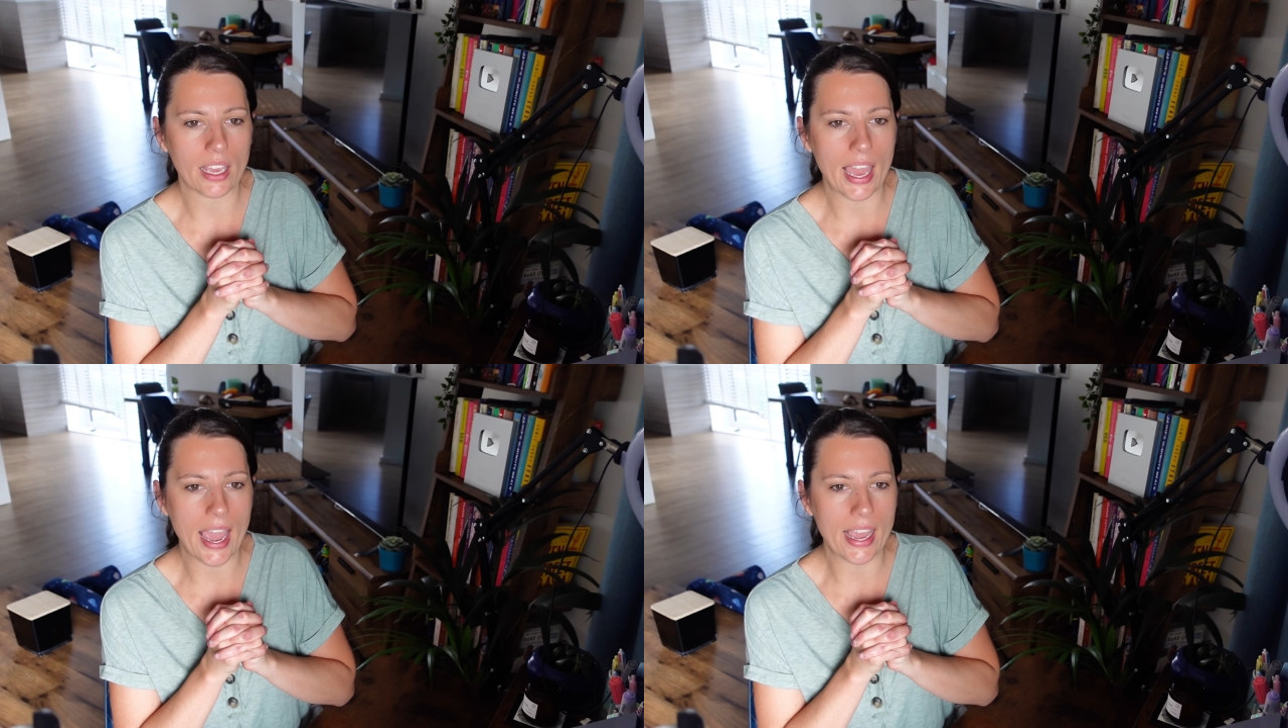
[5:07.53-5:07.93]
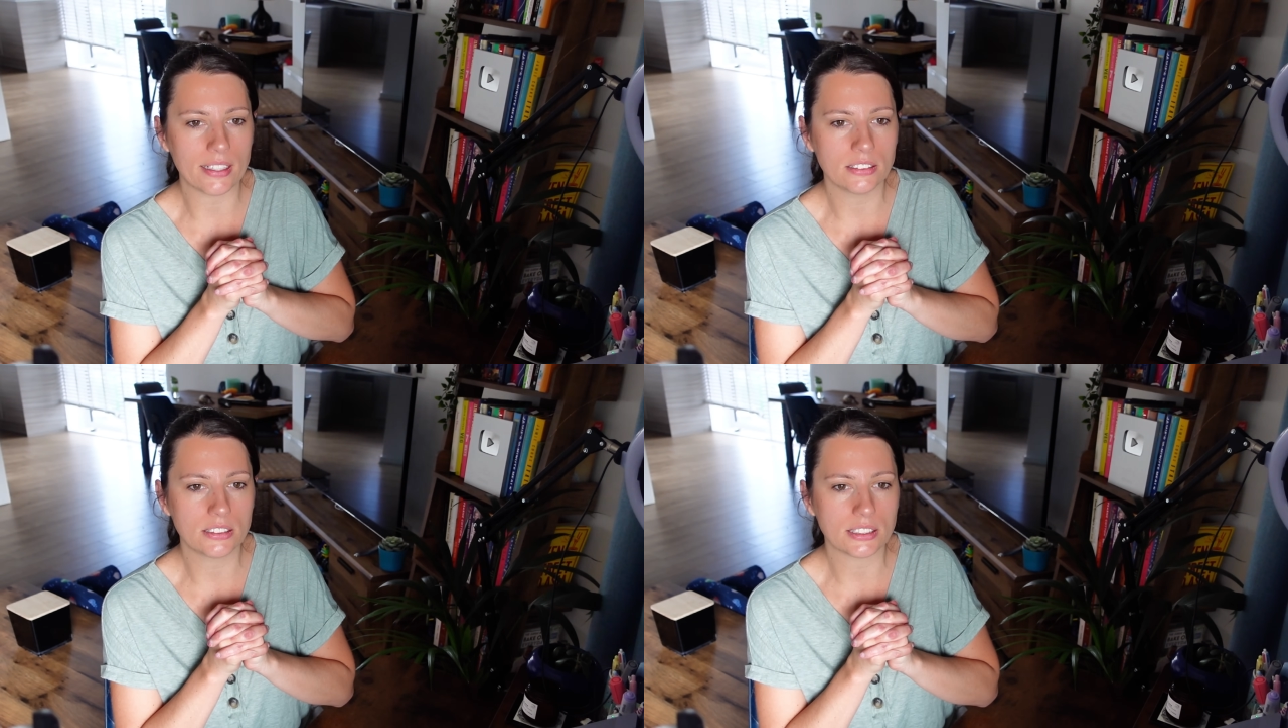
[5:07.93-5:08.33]

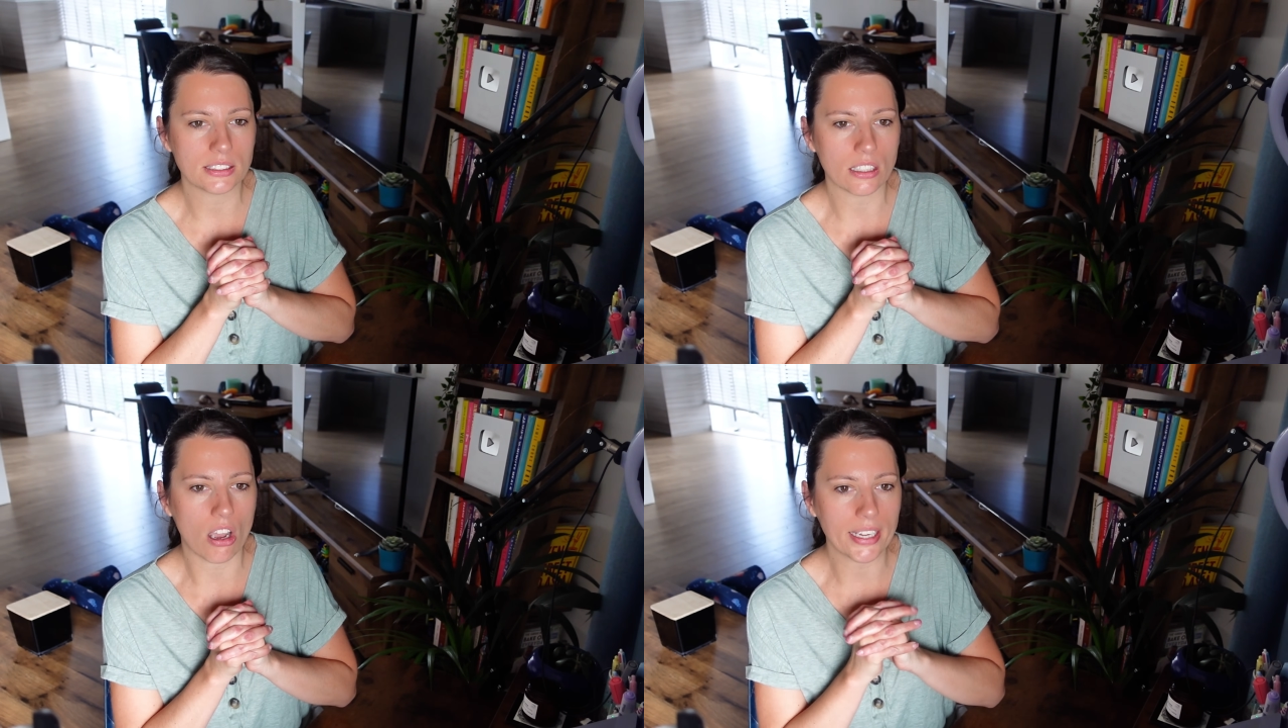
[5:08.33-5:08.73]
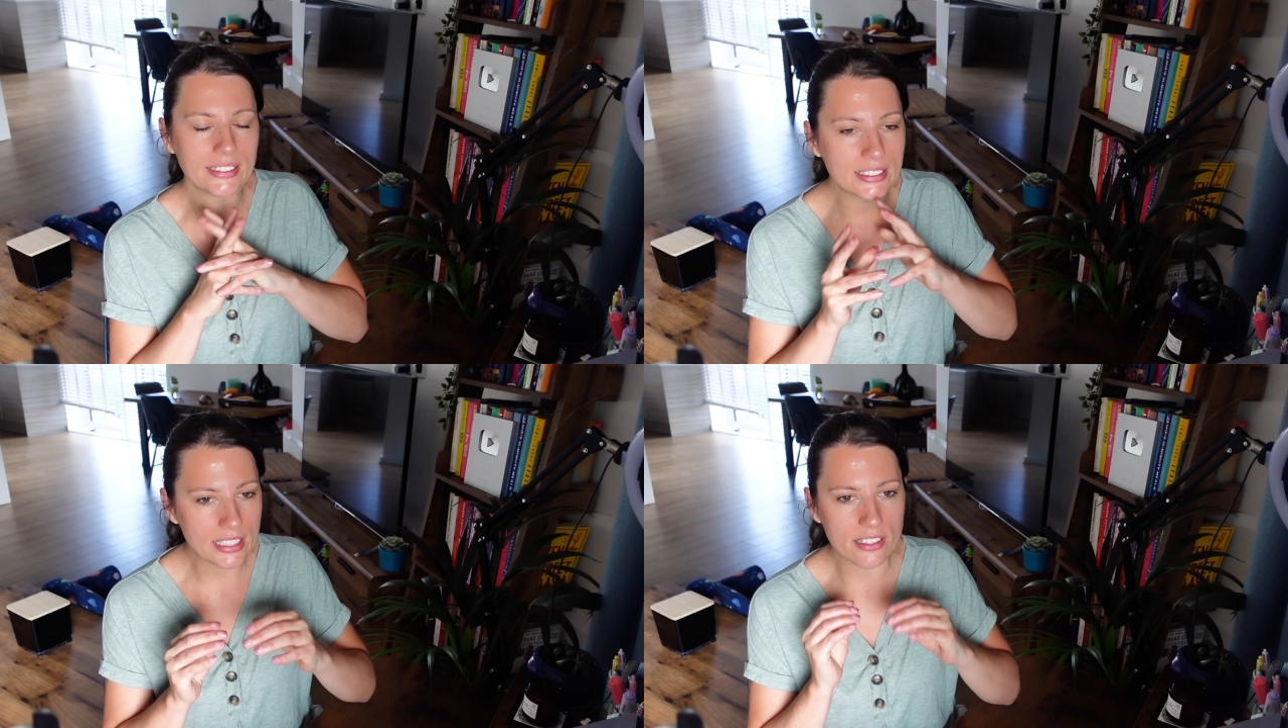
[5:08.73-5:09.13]
and I
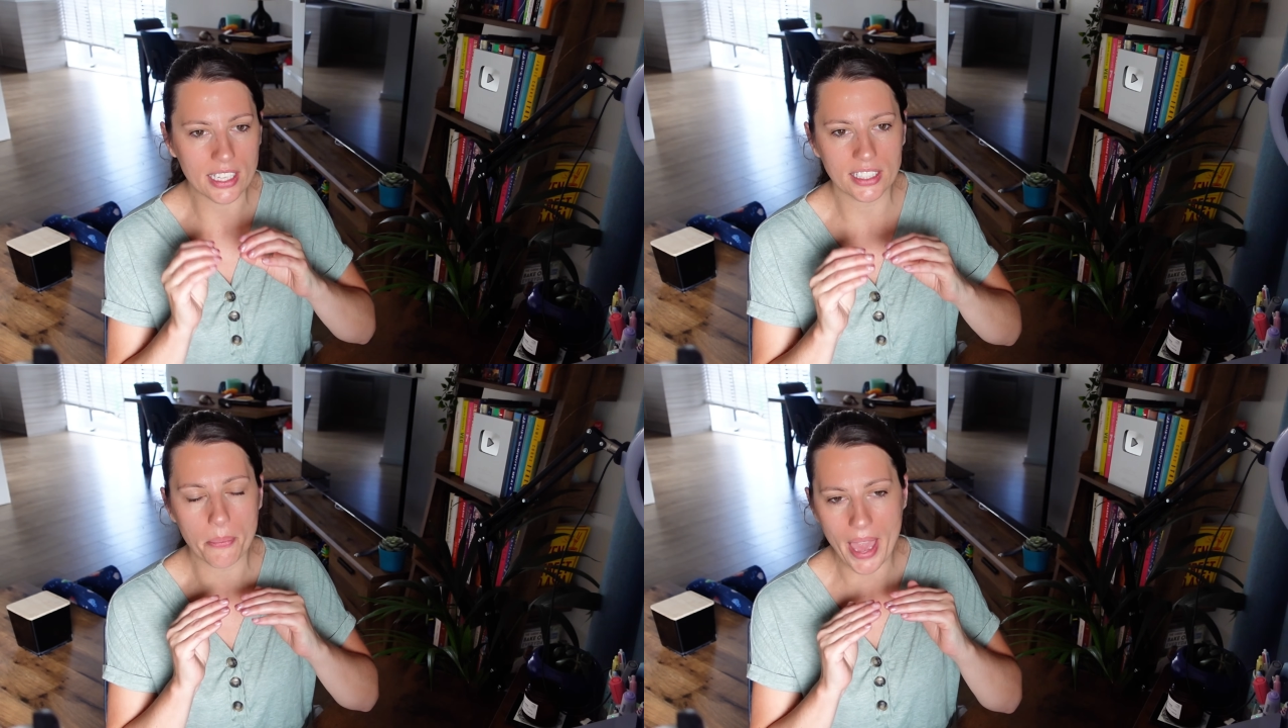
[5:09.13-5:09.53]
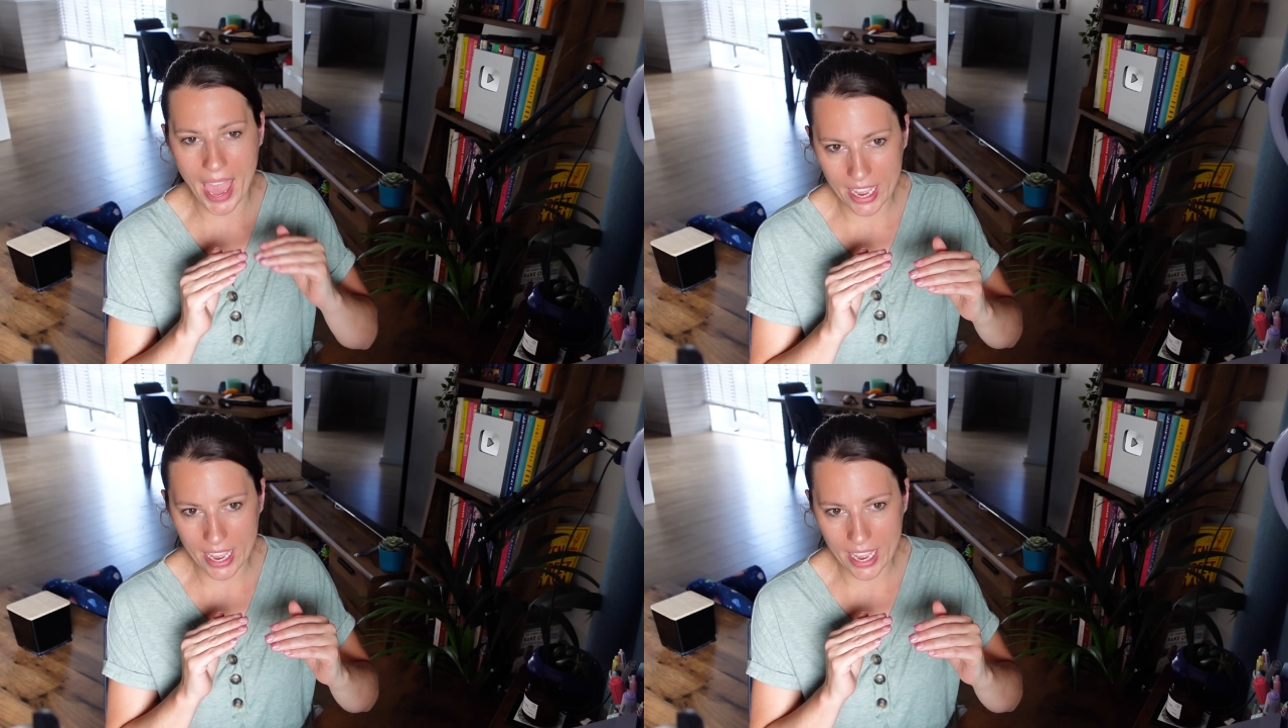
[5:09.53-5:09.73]
didn't think there were